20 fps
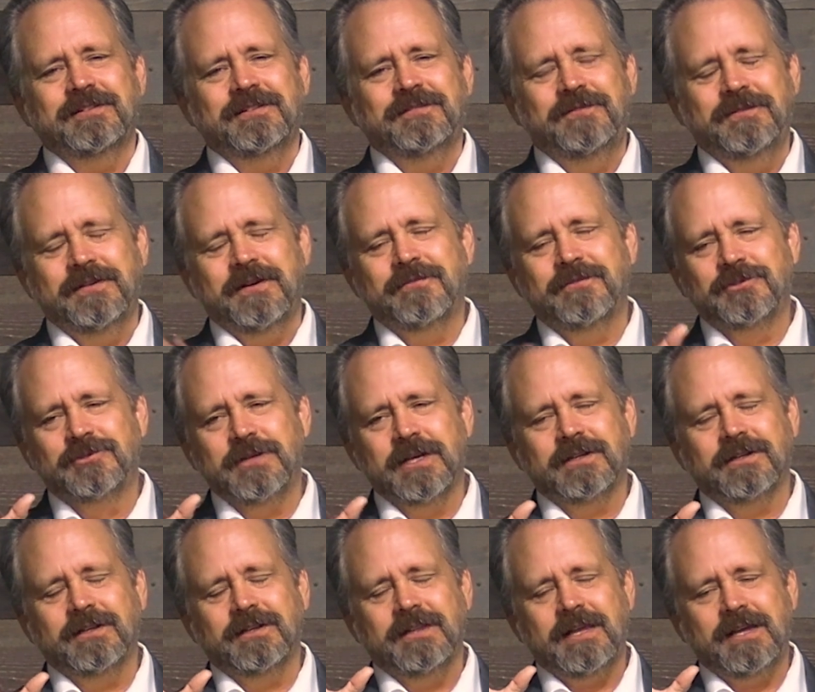if you ever
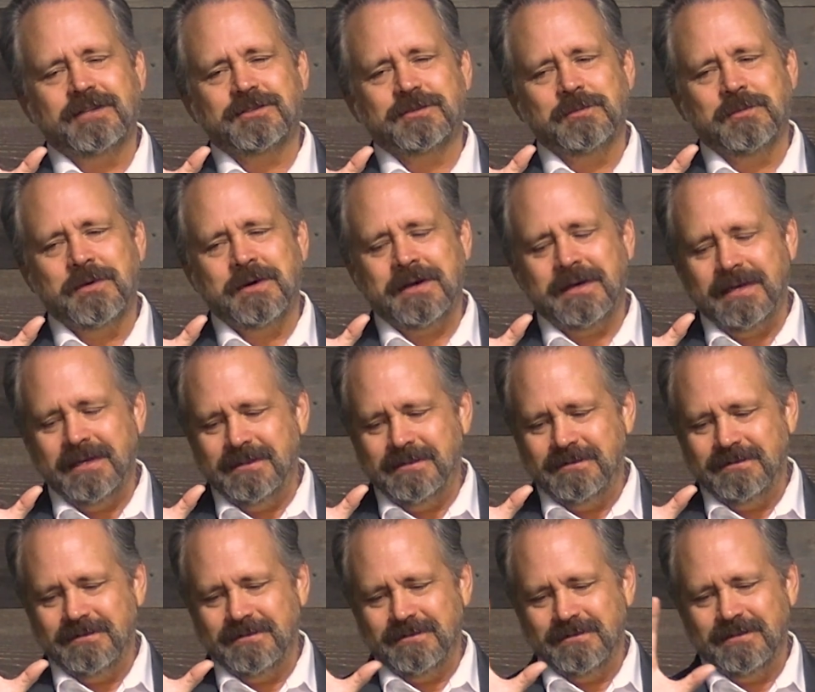drink a glass of
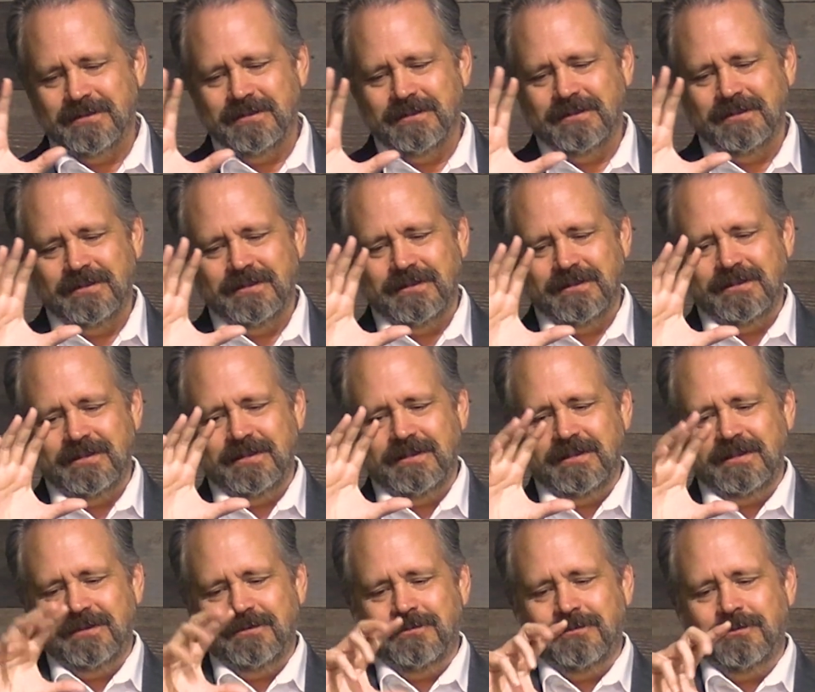wine,
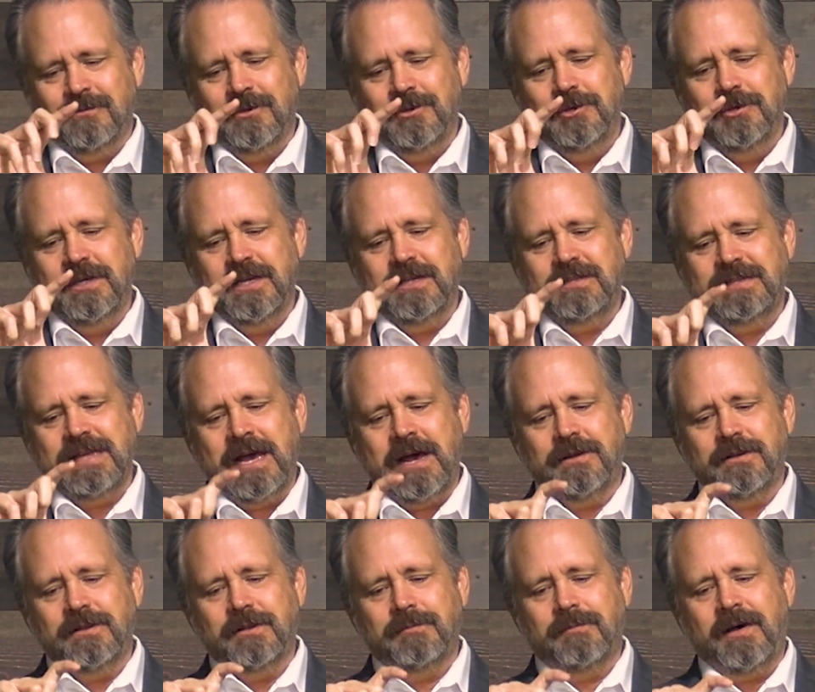when you get
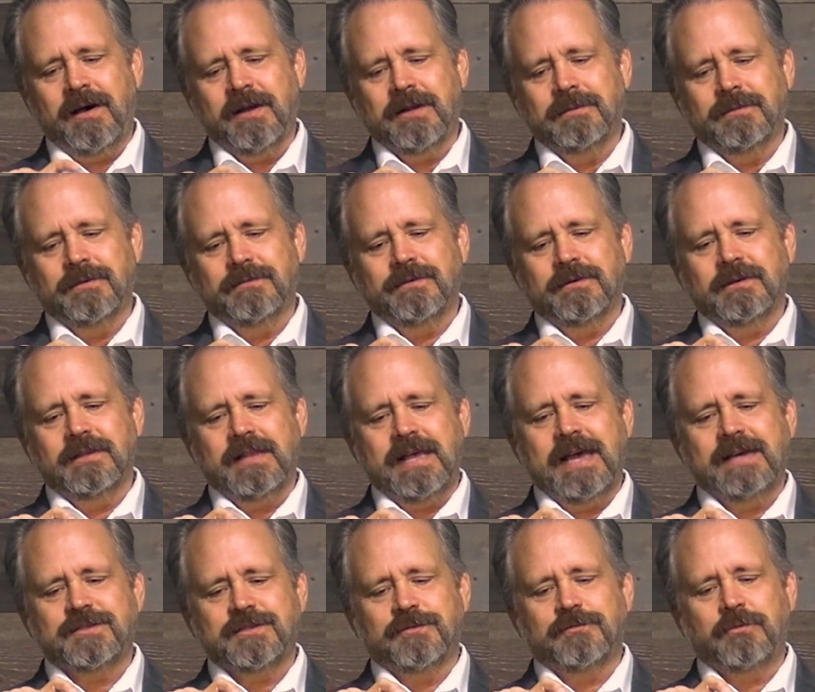down to the bottom of a
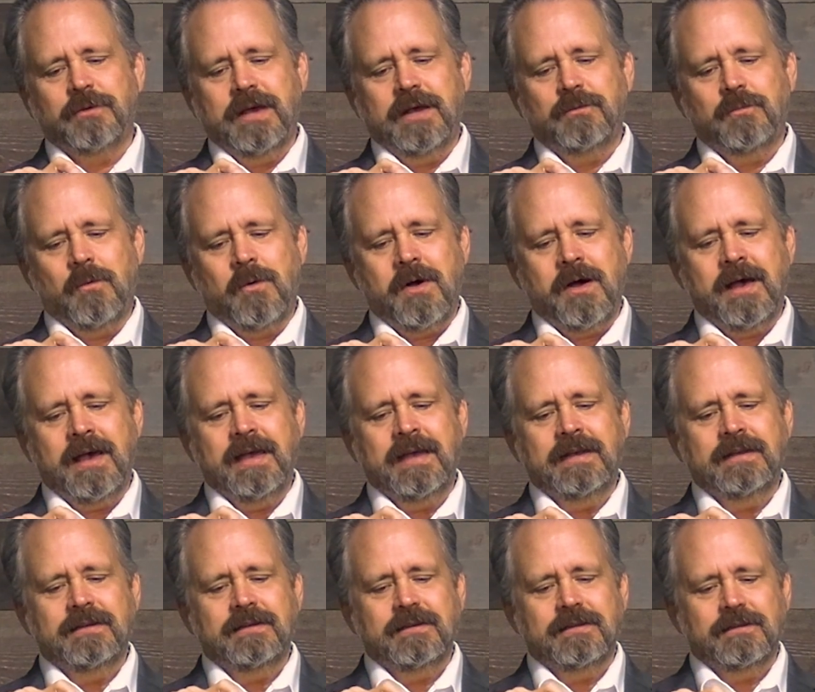glass of red
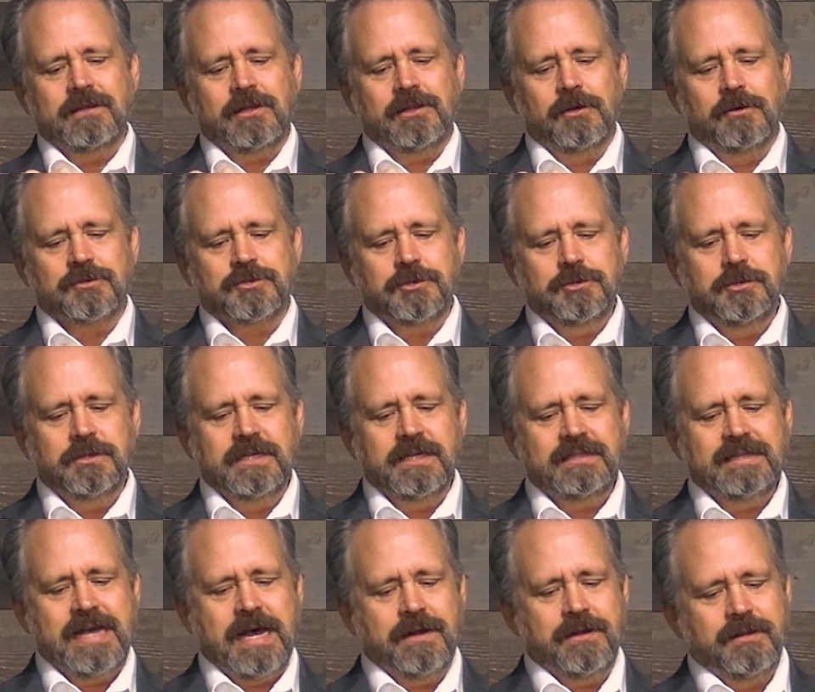wine, the closer you
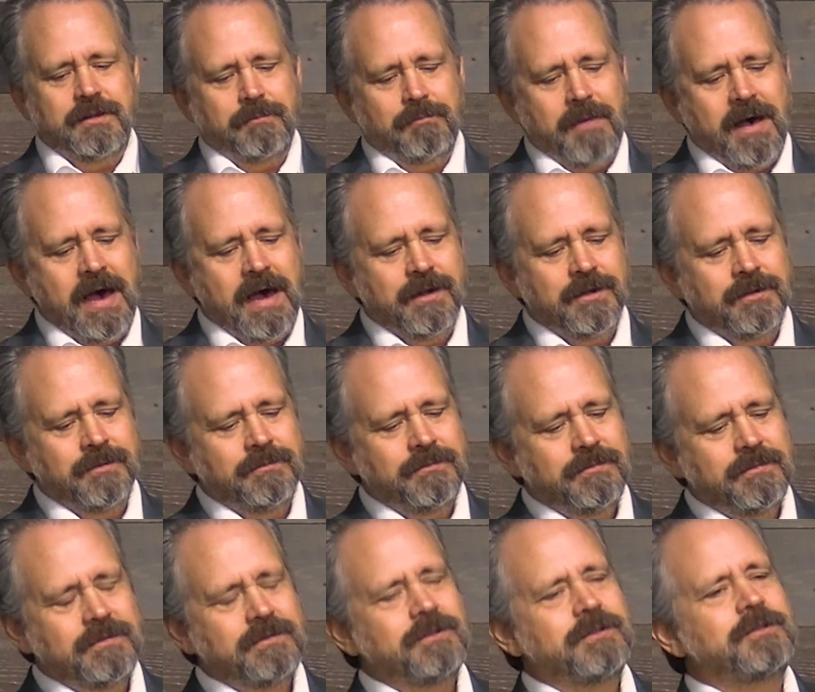get down to the
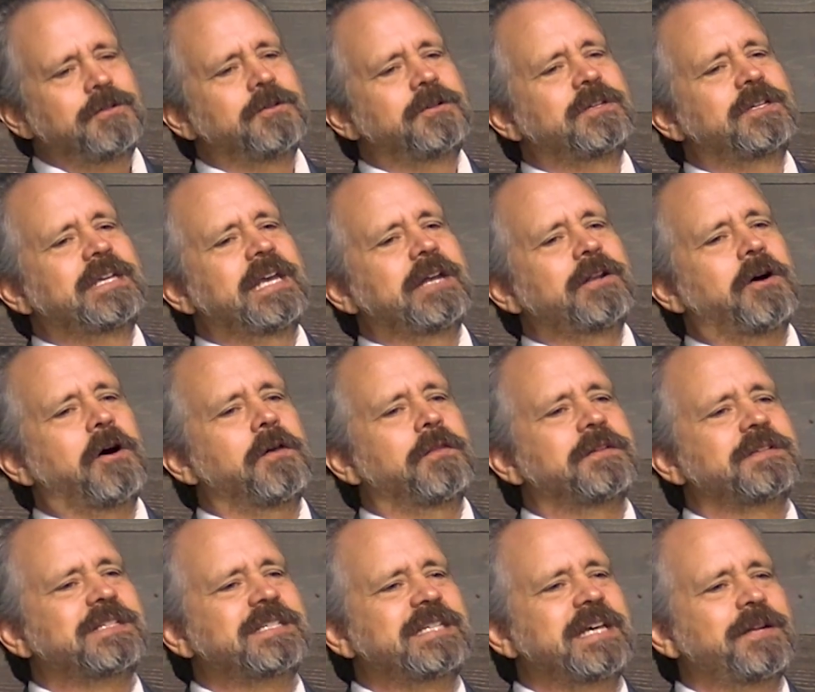bottom, you get all
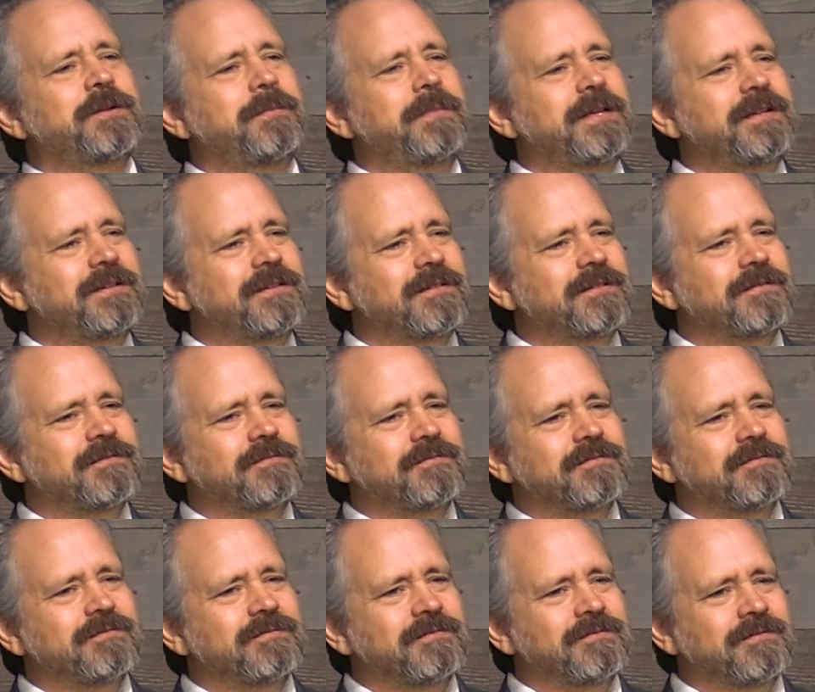the sediment,
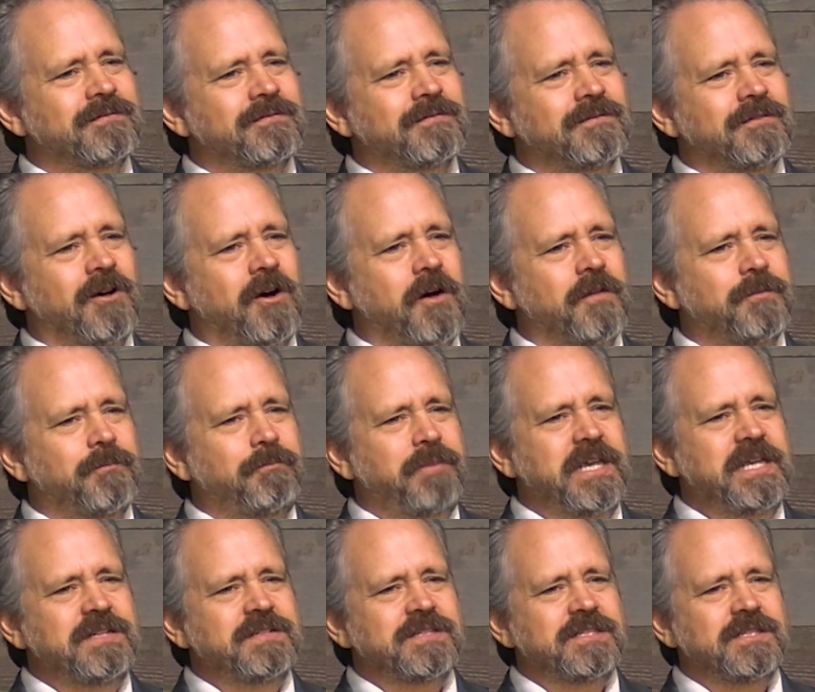all the
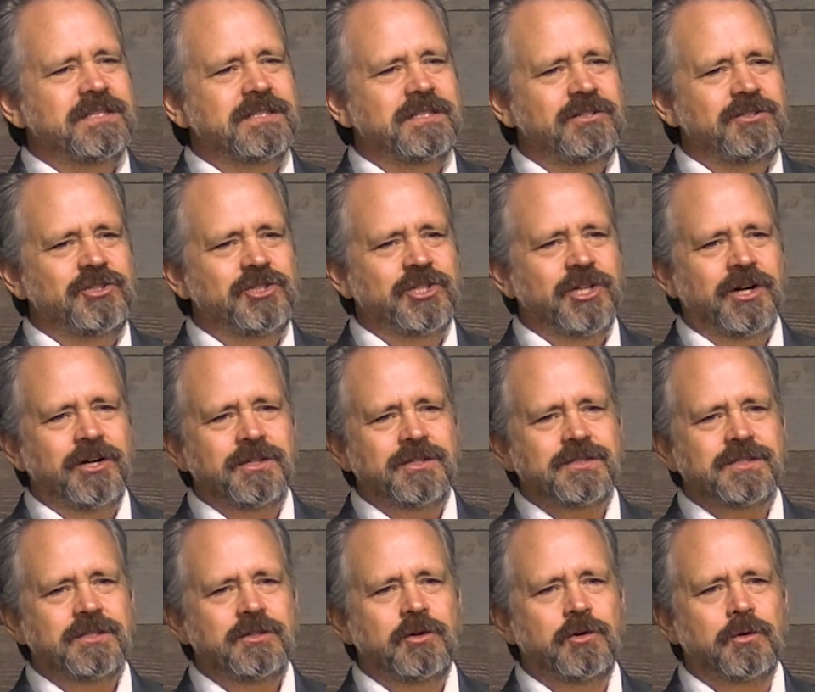pieces and
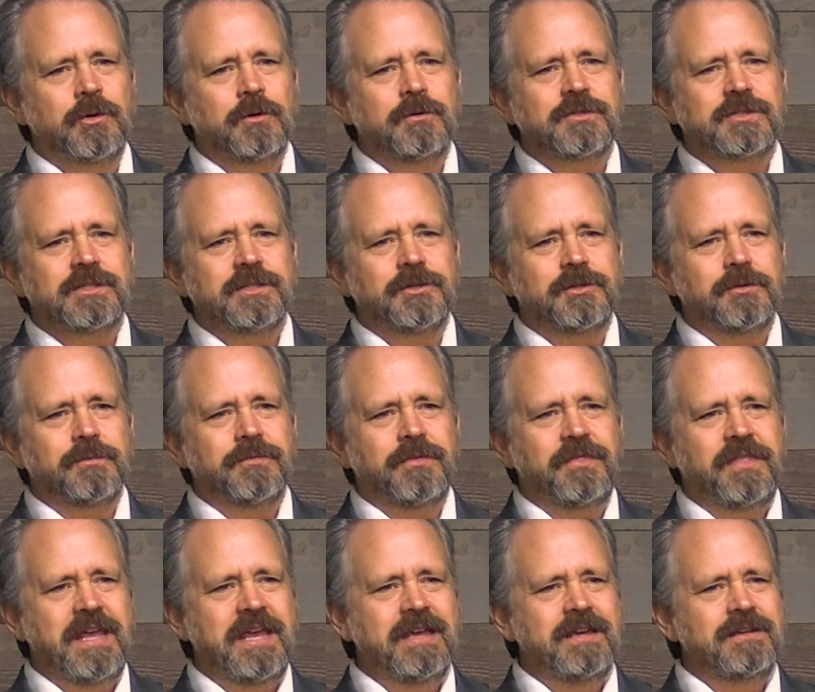chunks and gross little
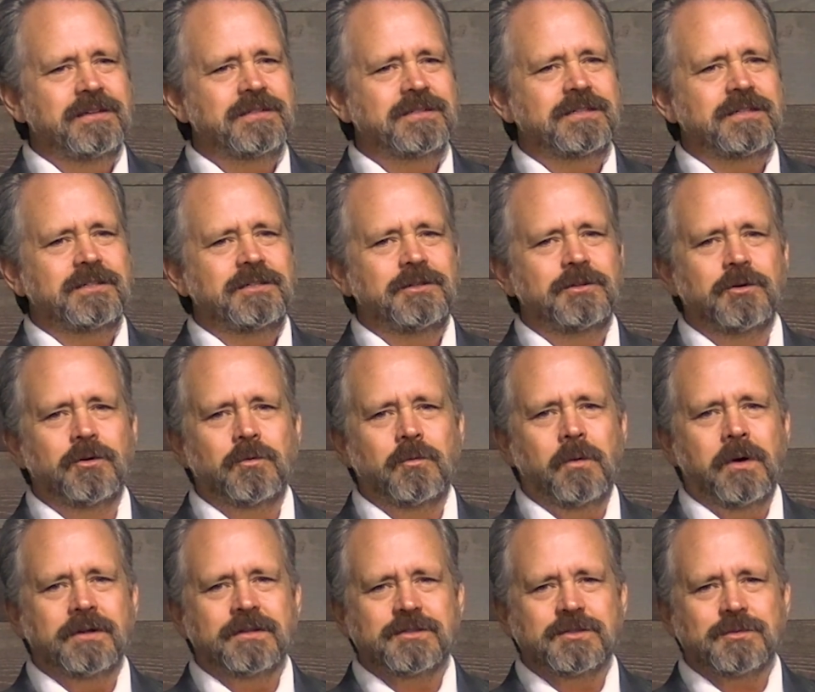things that you
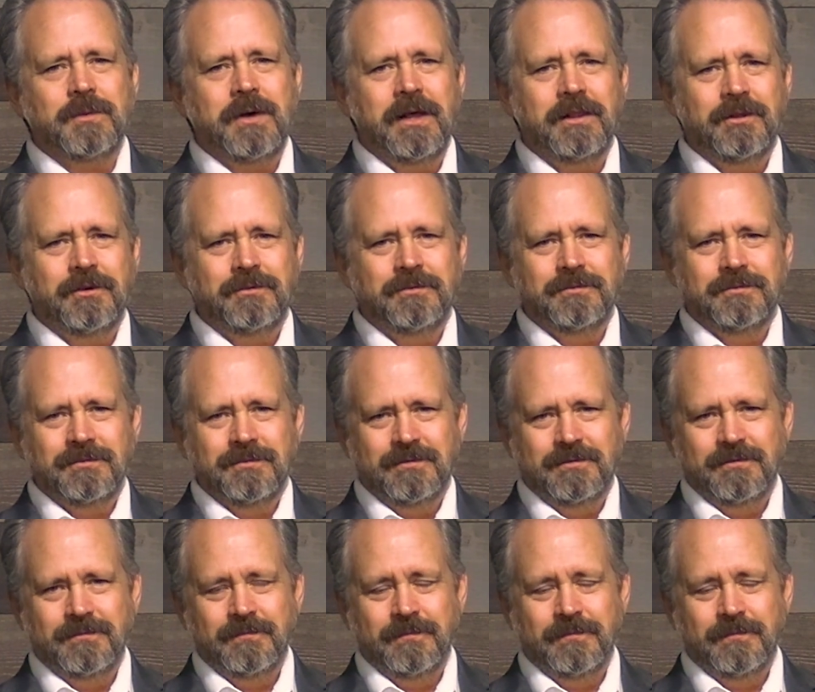don't want to swallow.